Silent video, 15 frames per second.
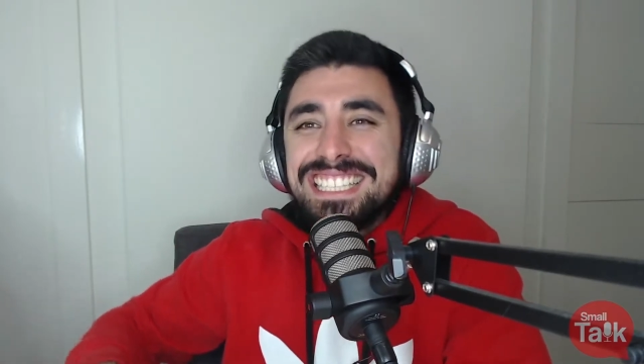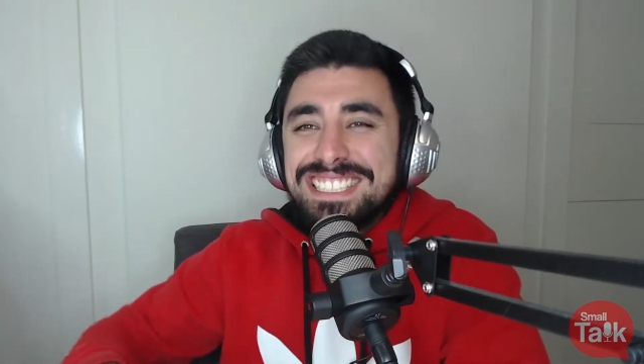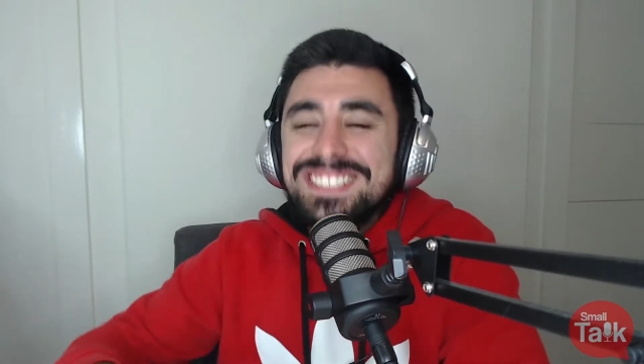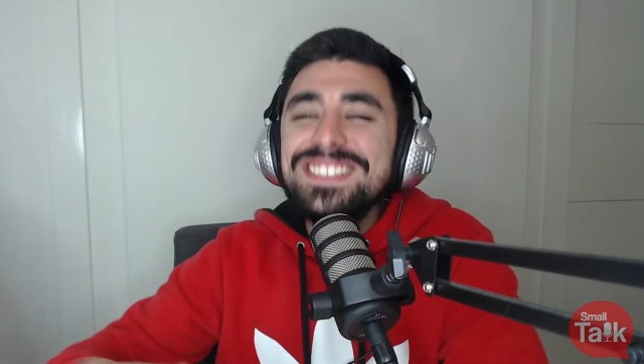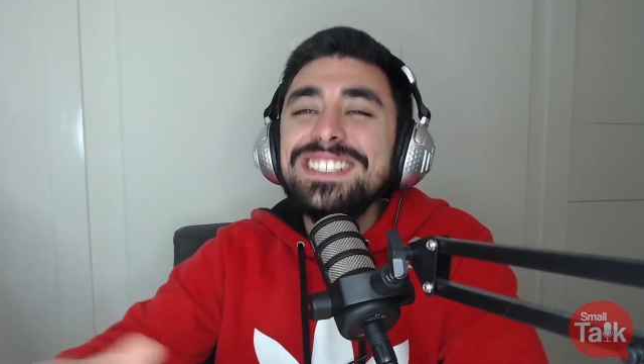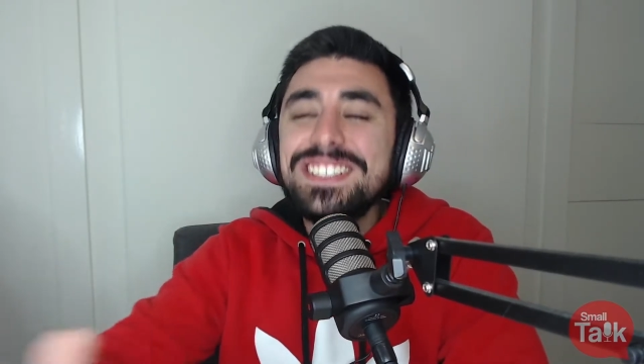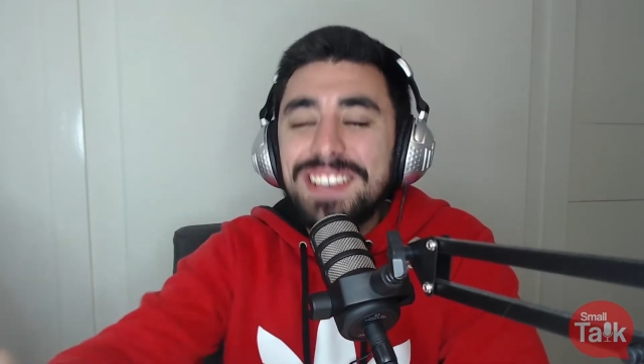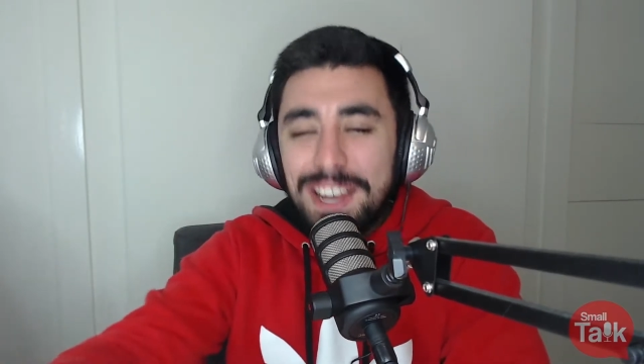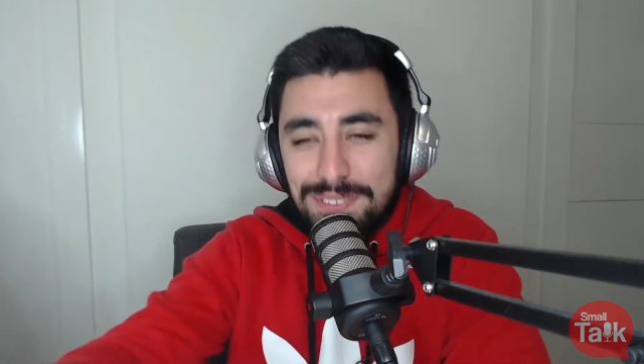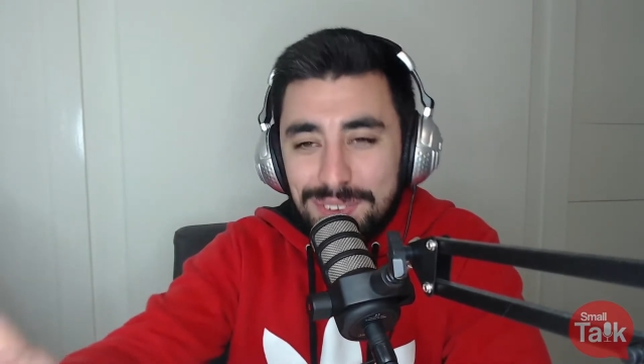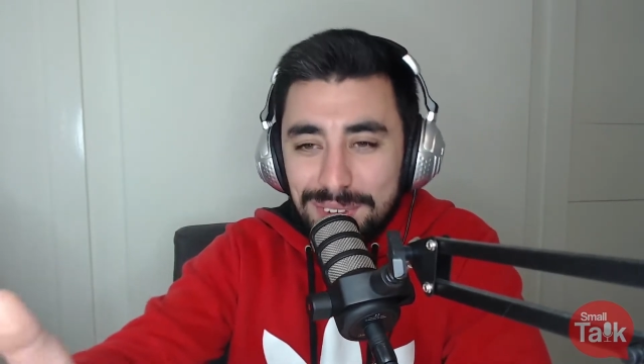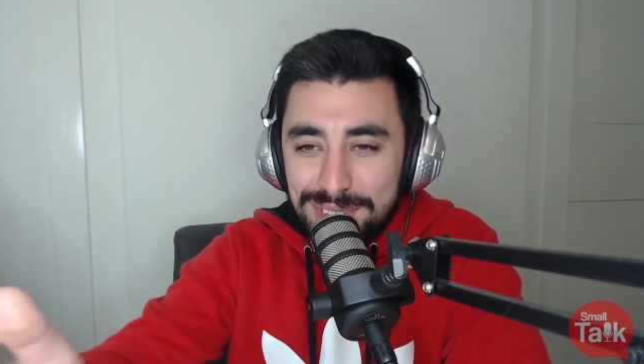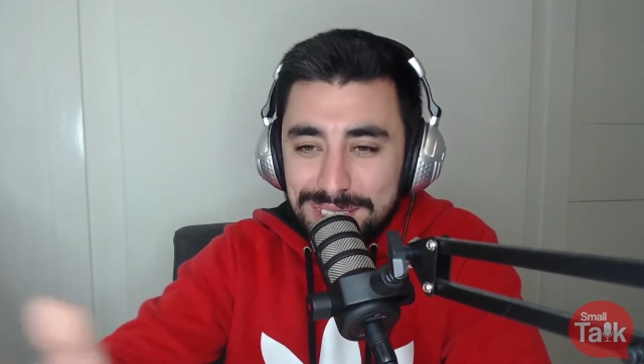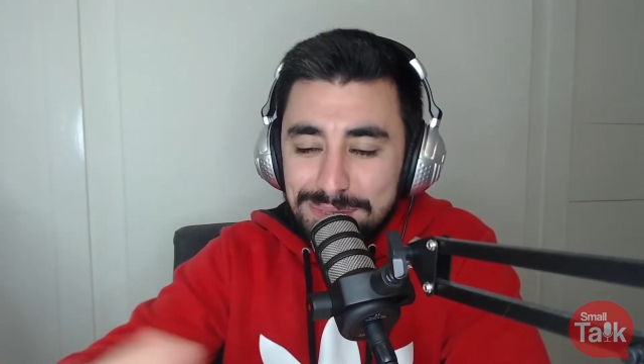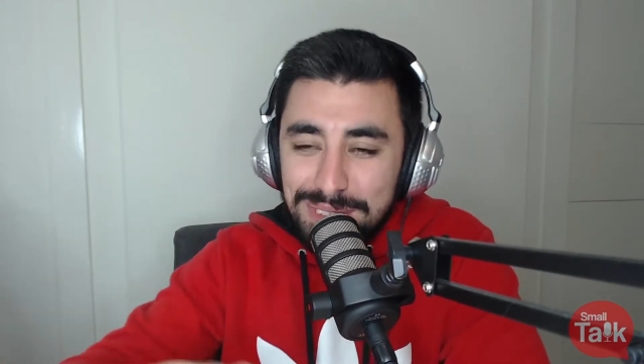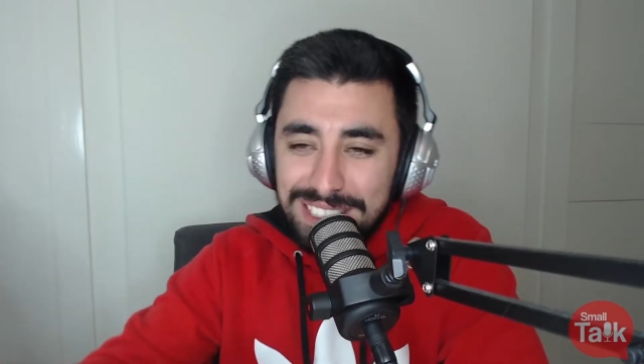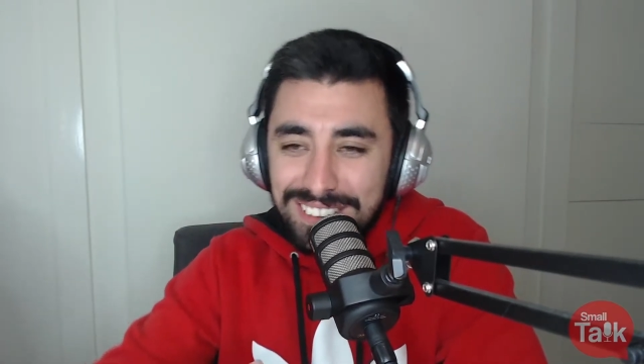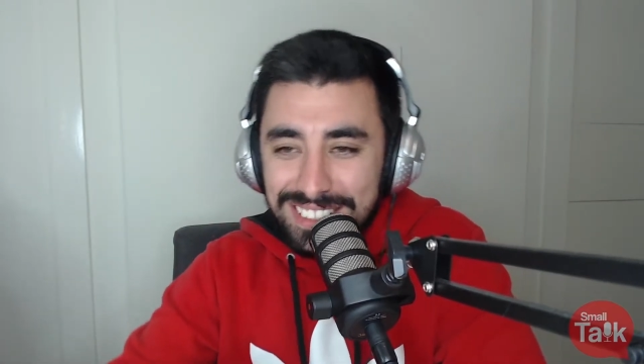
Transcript: To a degree, of course. But